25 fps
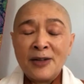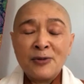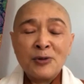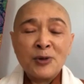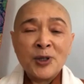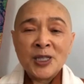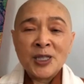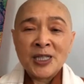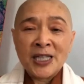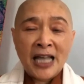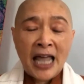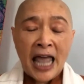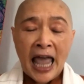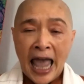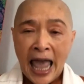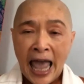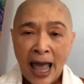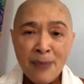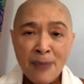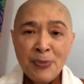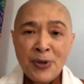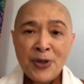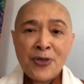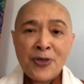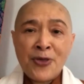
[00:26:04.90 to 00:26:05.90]
was an
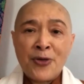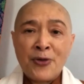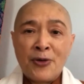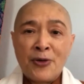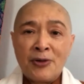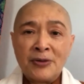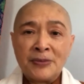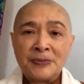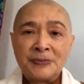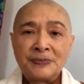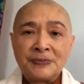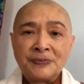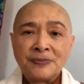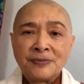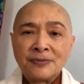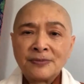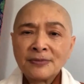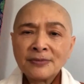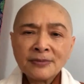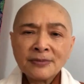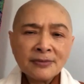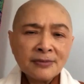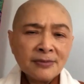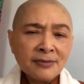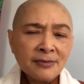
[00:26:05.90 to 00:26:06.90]
episode,
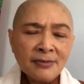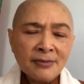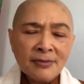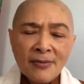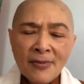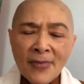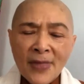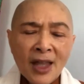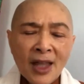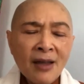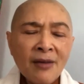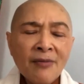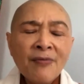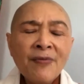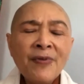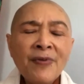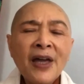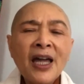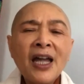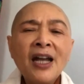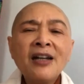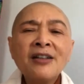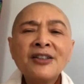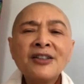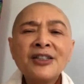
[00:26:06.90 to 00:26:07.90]

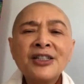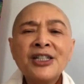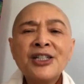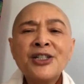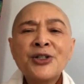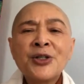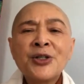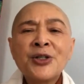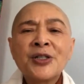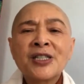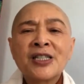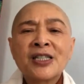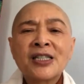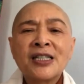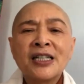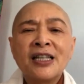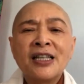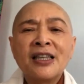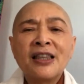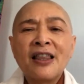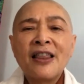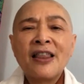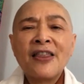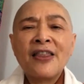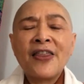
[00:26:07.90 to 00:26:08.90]
very interesting,
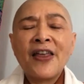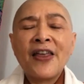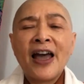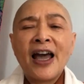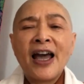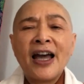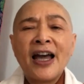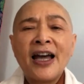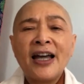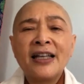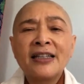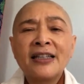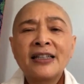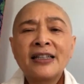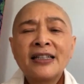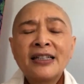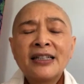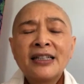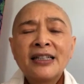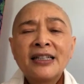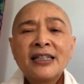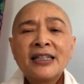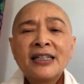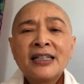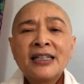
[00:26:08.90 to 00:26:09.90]
that
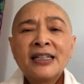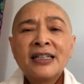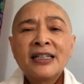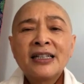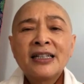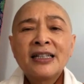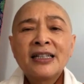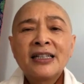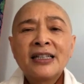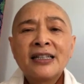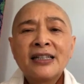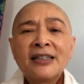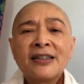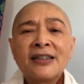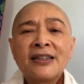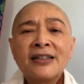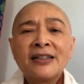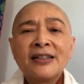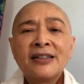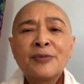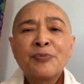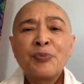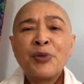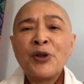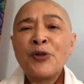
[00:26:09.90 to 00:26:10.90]

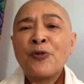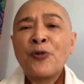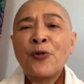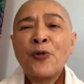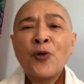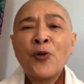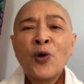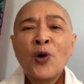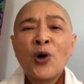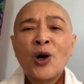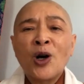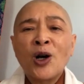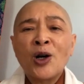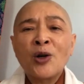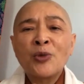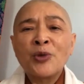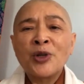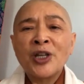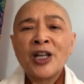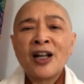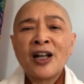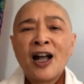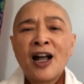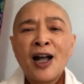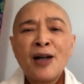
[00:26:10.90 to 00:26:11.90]
before
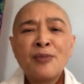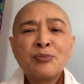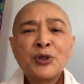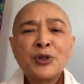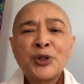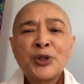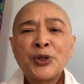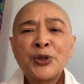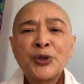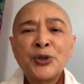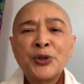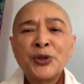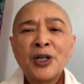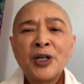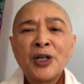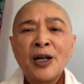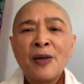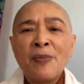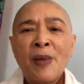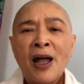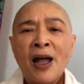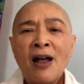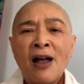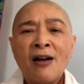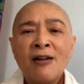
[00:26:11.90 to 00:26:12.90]
we come to
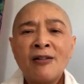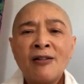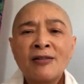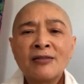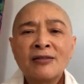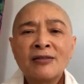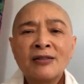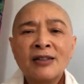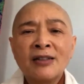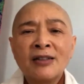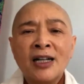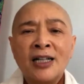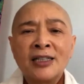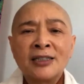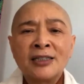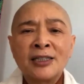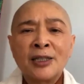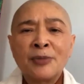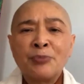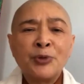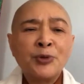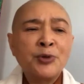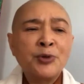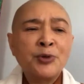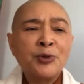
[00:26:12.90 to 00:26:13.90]
about the
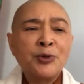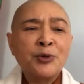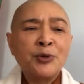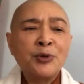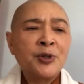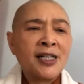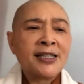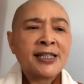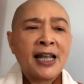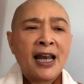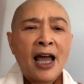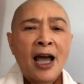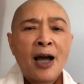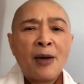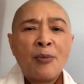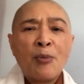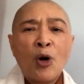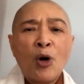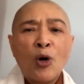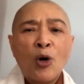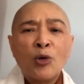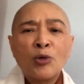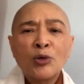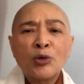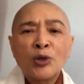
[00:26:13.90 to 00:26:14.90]
Buddha set up
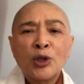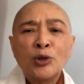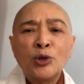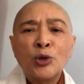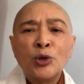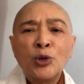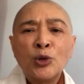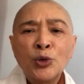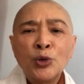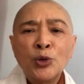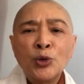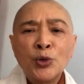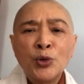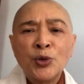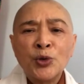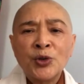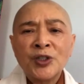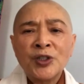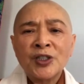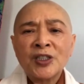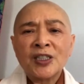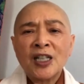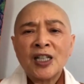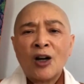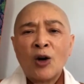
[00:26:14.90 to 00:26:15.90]
all the
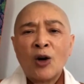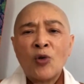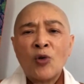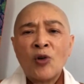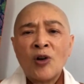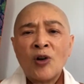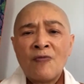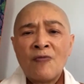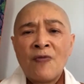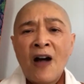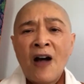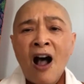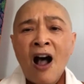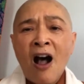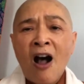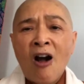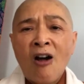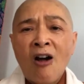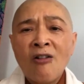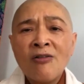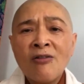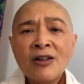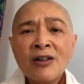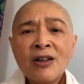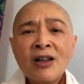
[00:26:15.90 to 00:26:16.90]
rules or
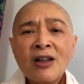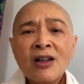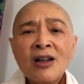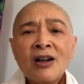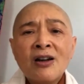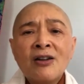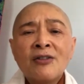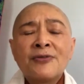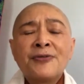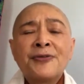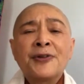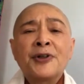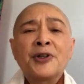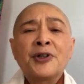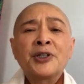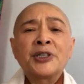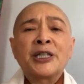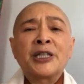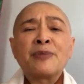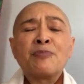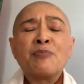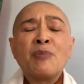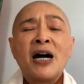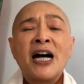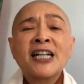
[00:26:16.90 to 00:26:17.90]
vow for the
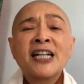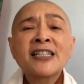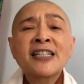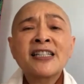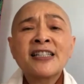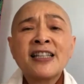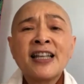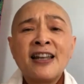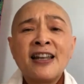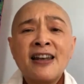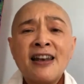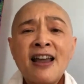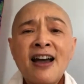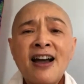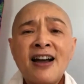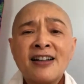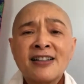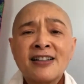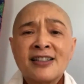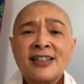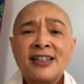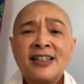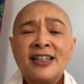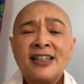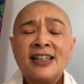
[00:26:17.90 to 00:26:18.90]
monks and
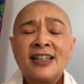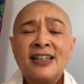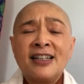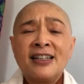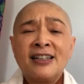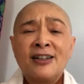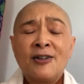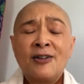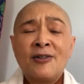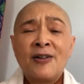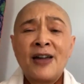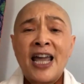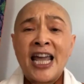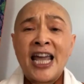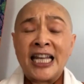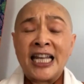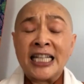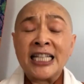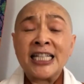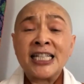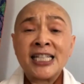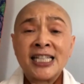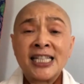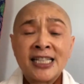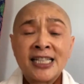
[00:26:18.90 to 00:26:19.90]
nuns, at
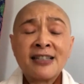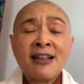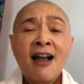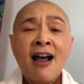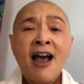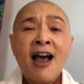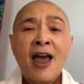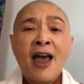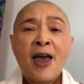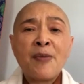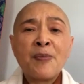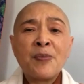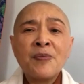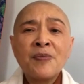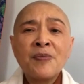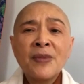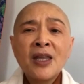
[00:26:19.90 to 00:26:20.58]
his time.